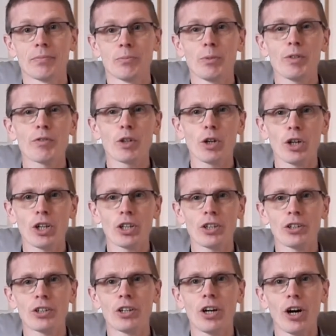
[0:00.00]
We've
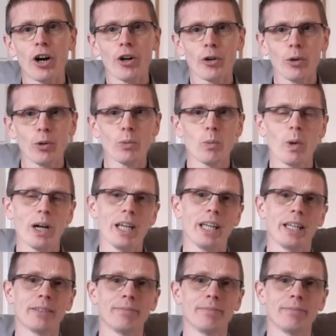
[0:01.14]
gone our own way